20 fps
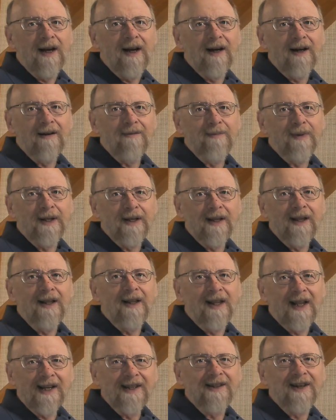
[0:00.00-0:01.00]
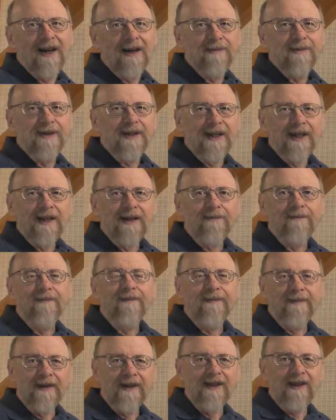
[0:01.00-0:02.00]
but a lot of times the
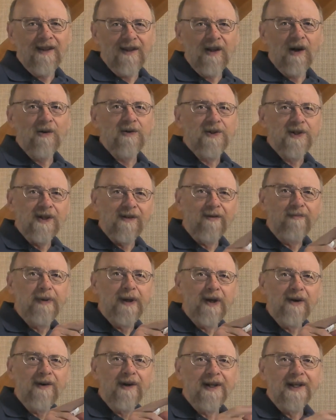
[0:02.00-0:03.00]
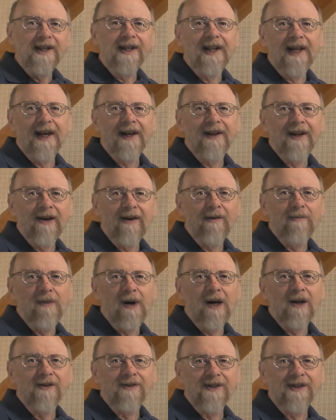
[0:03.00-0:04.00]
notion of period in economic
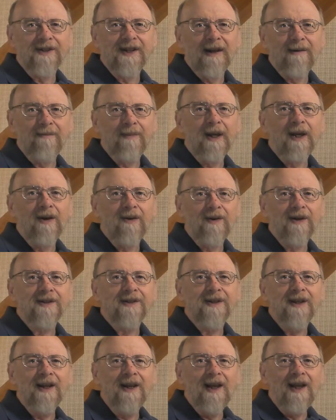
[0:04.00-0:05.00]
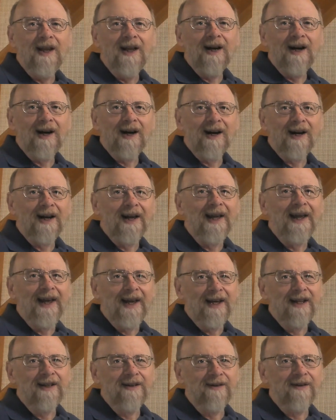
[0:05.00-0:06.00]
models is ambiguous,
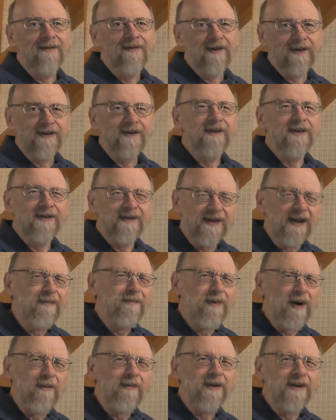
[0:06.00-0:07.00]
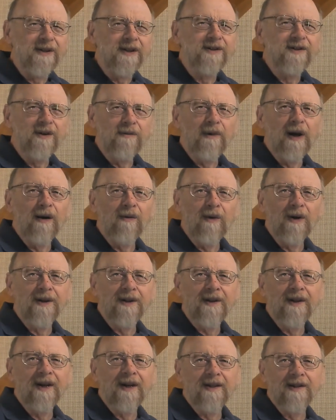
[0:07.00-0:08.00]
and for some purposes you might want to
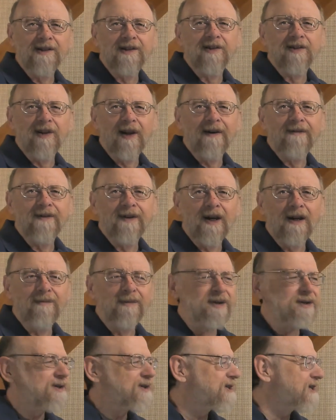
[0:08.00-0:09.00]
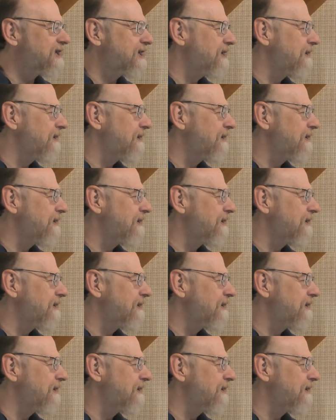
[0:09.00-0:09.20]
think of this as lifetime utility.